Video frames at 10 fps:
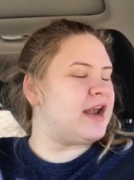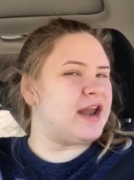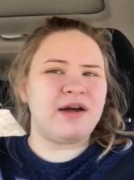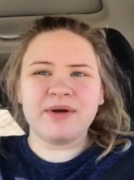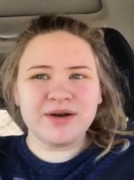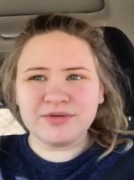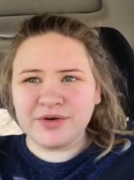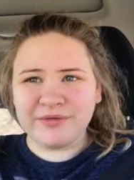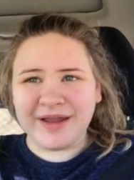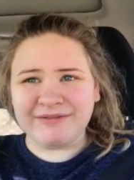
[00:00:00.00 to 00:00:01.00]
now I don't
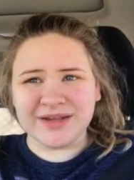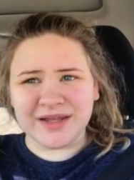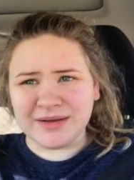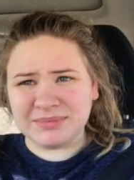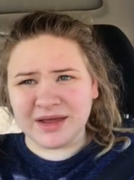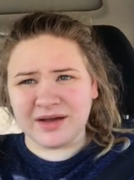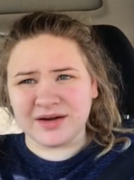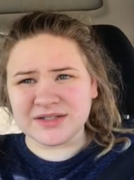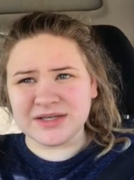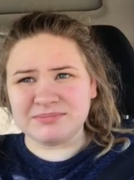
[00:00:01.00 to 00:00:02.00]
know if I have to keep that
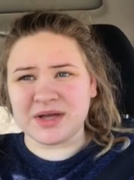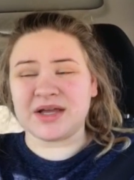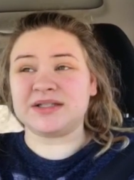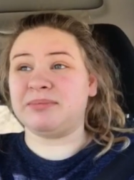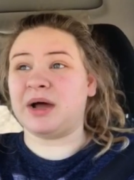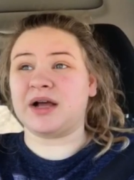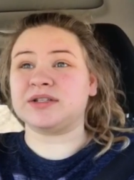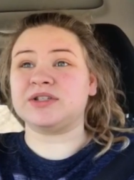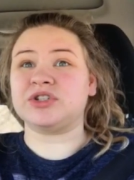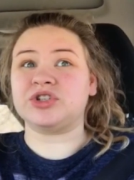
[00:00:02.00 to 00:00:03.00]
car seat because the
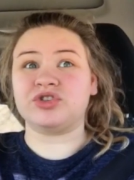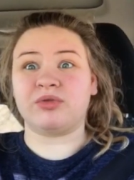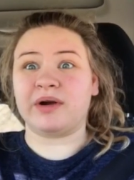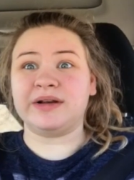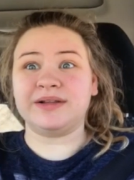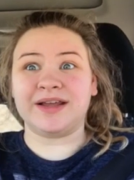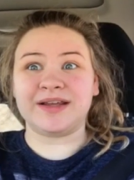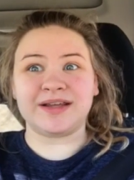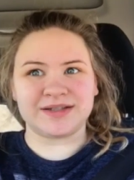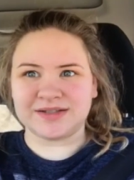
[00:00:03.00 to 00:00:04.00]
box is destroyed.
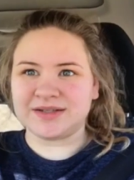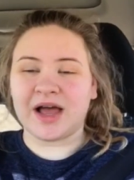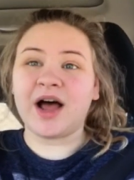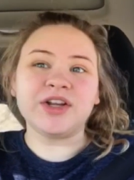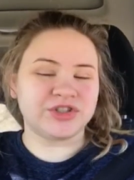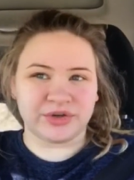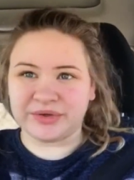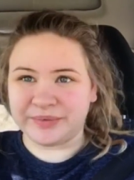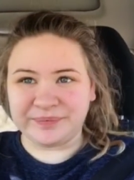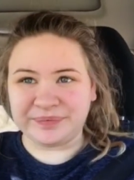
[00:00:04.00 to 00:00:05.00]
Like, it's, I'll show
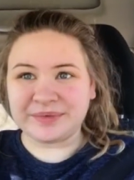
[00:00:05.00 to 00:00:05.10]
you.